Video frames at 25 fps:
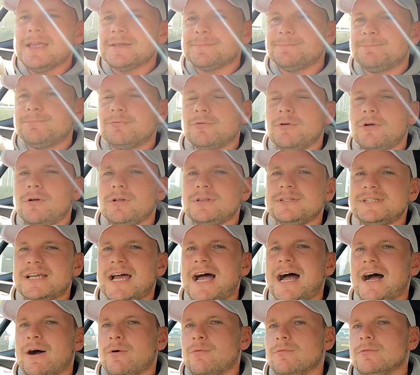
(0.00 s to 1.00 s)
it's brought
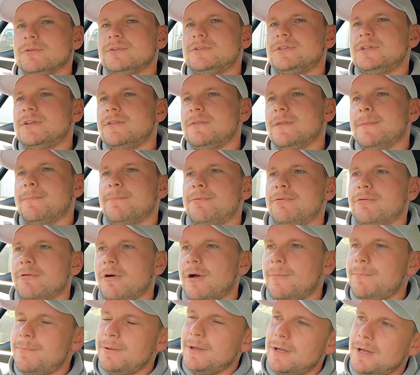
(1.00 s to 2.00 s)
out the
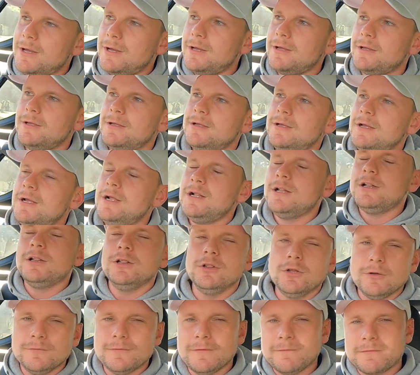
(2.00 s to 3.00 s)
proper
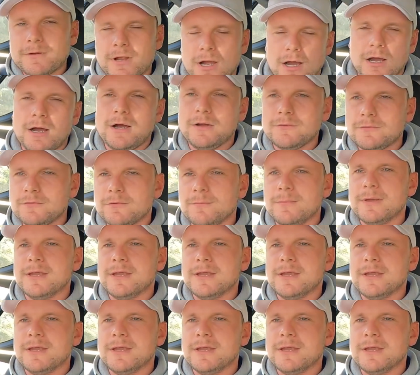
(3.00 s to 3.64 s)
love of cars for